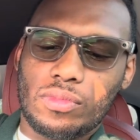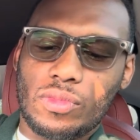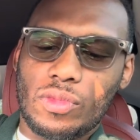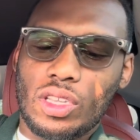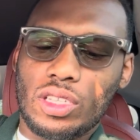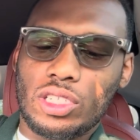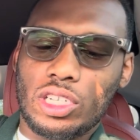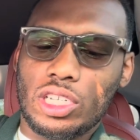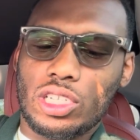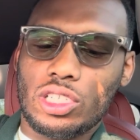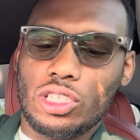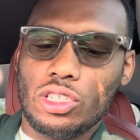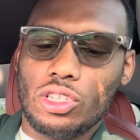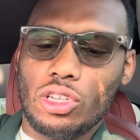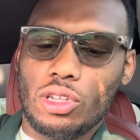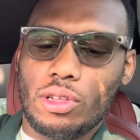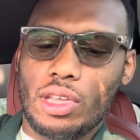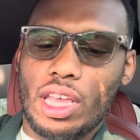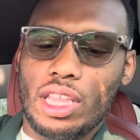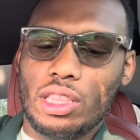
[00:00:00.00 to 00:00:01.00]
just you
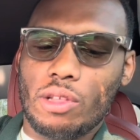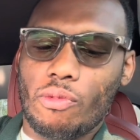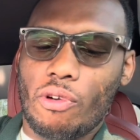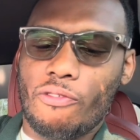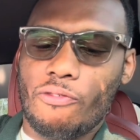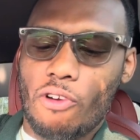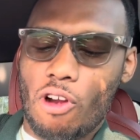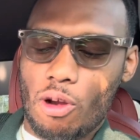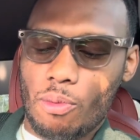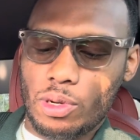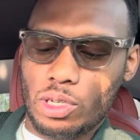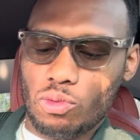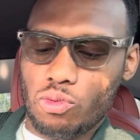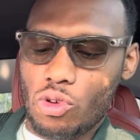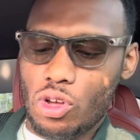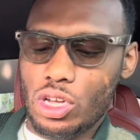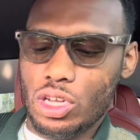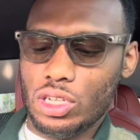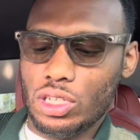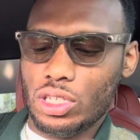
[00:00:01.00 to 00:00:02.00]
getting the refurbished
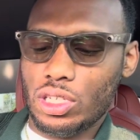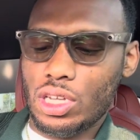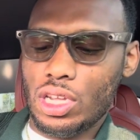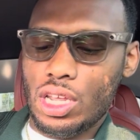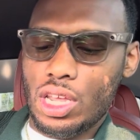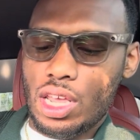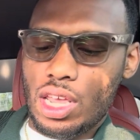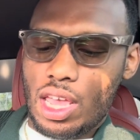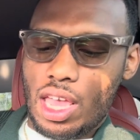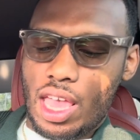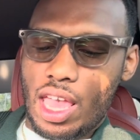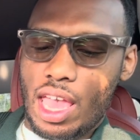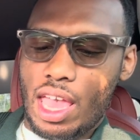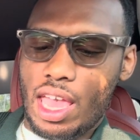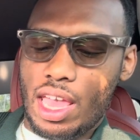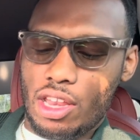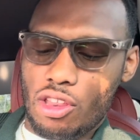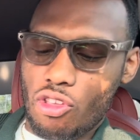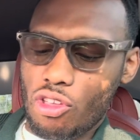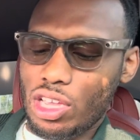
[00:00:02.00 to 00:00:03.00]
ones.
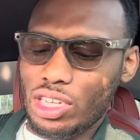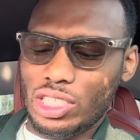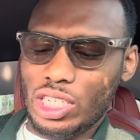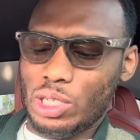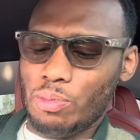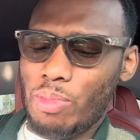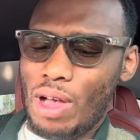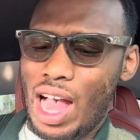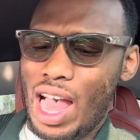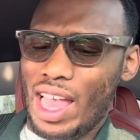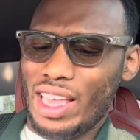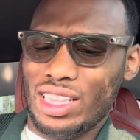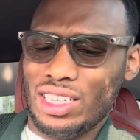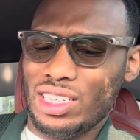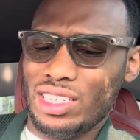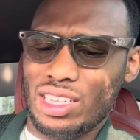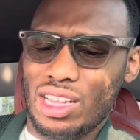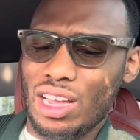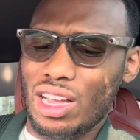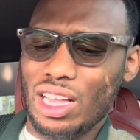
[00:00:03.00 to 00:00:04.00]
And you could just buy the
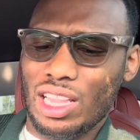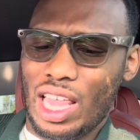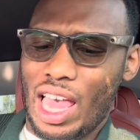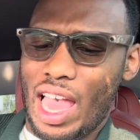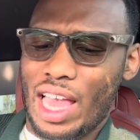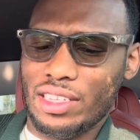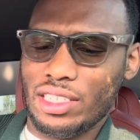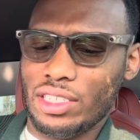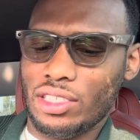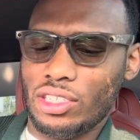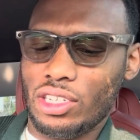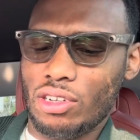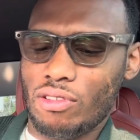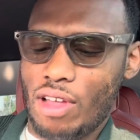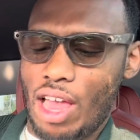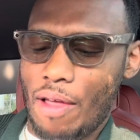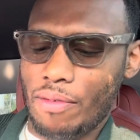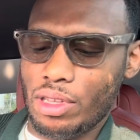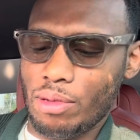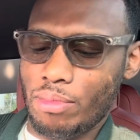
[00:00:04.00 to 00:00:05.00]
sunglasses. You don't
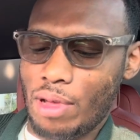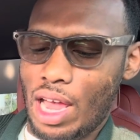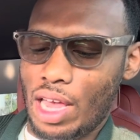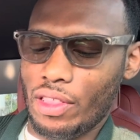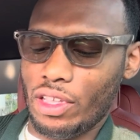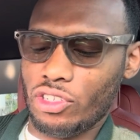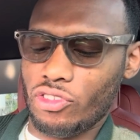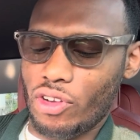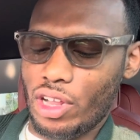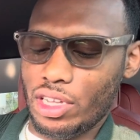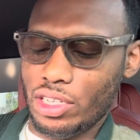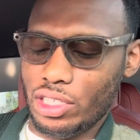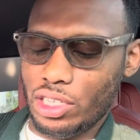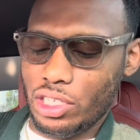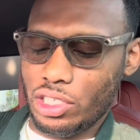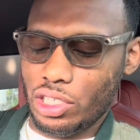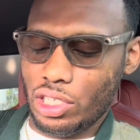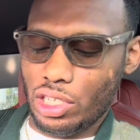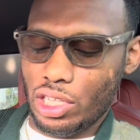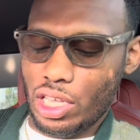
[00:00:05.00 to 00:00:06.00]
have to buy the
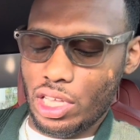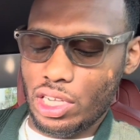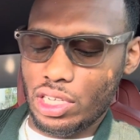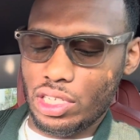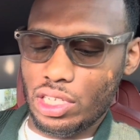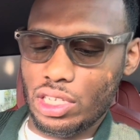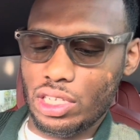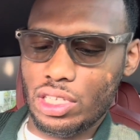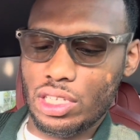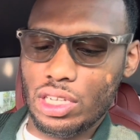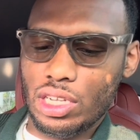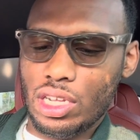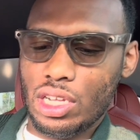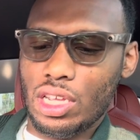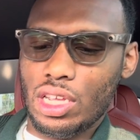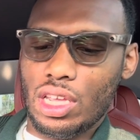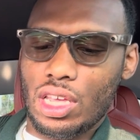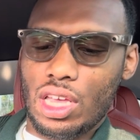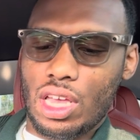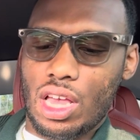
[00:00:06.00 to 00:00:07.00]
transition lenses.
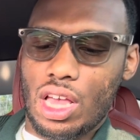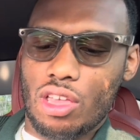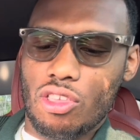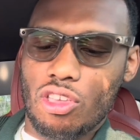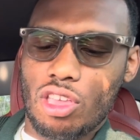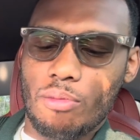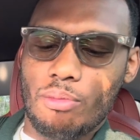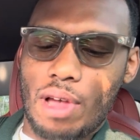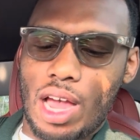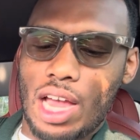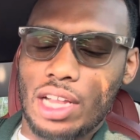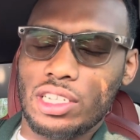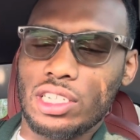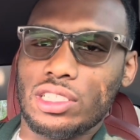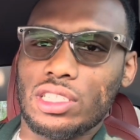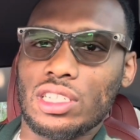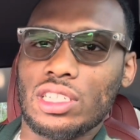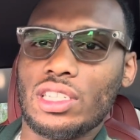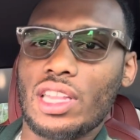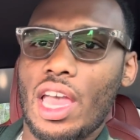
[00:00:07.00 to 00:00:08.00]
You can buy just
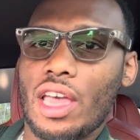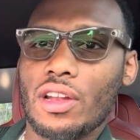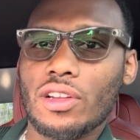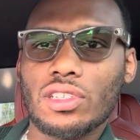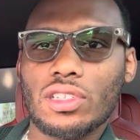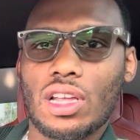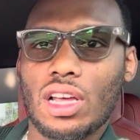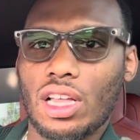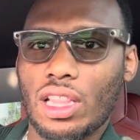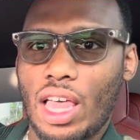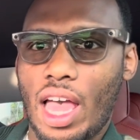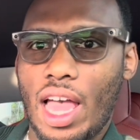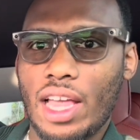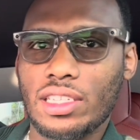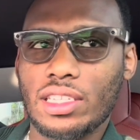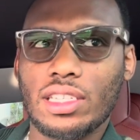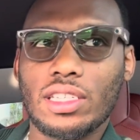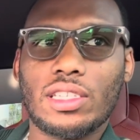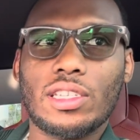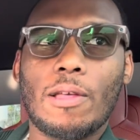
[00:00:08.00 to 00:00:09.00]
the standard
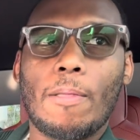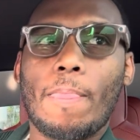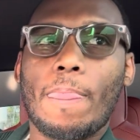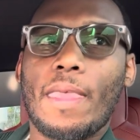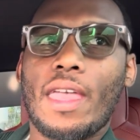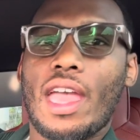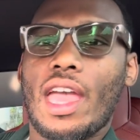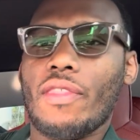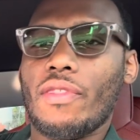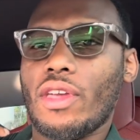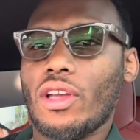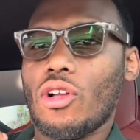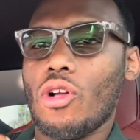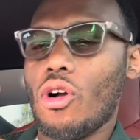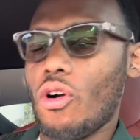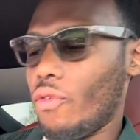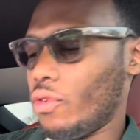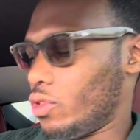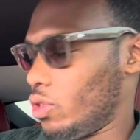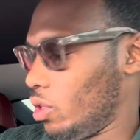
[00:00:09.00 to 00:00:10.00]
sunglasses and then go
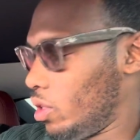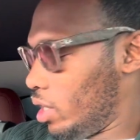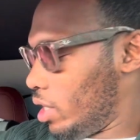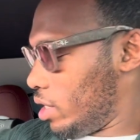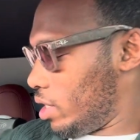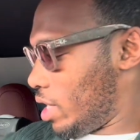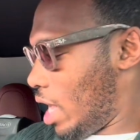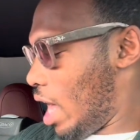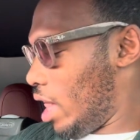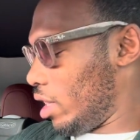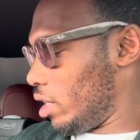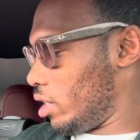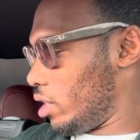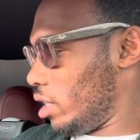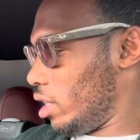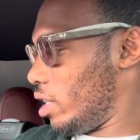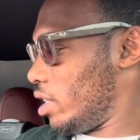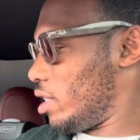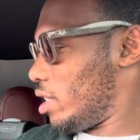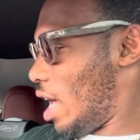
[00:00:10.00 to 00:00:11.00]
over to
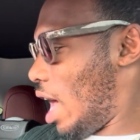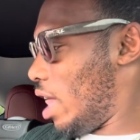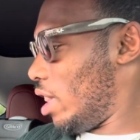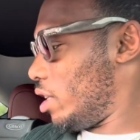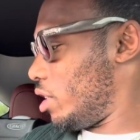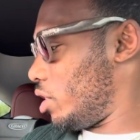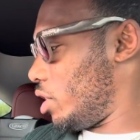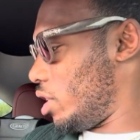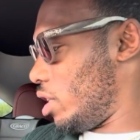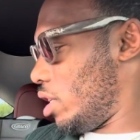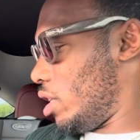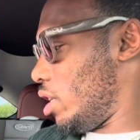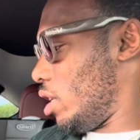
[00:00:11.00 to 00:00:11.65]
Lensology